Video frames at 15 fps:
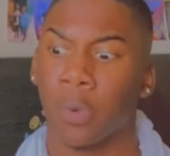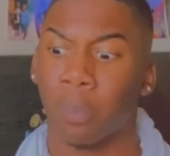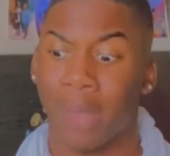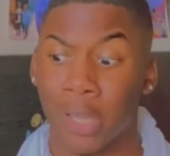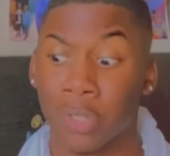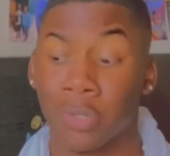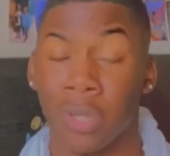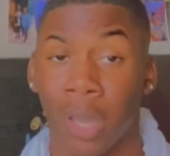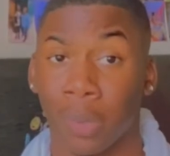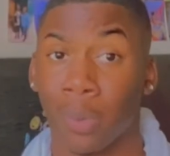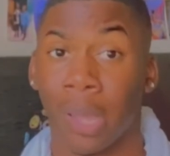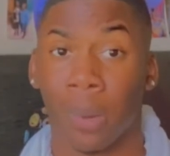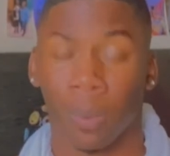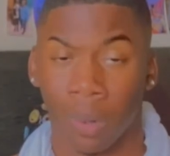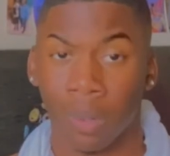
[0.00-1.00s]
make sure y'all do
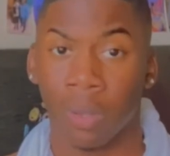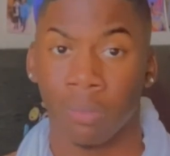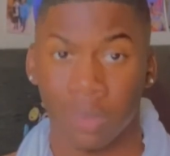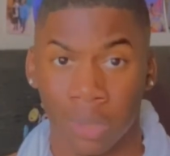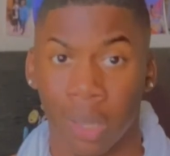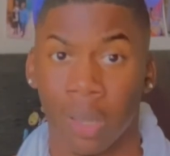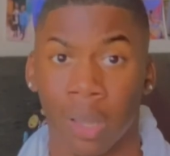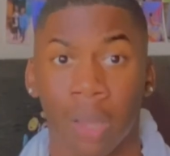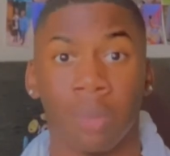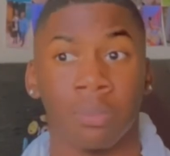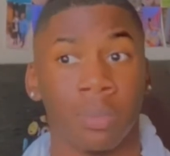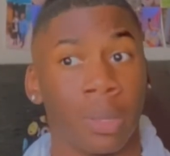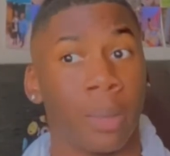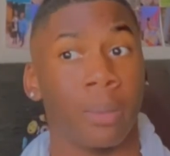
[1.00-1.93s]
y'all work on time.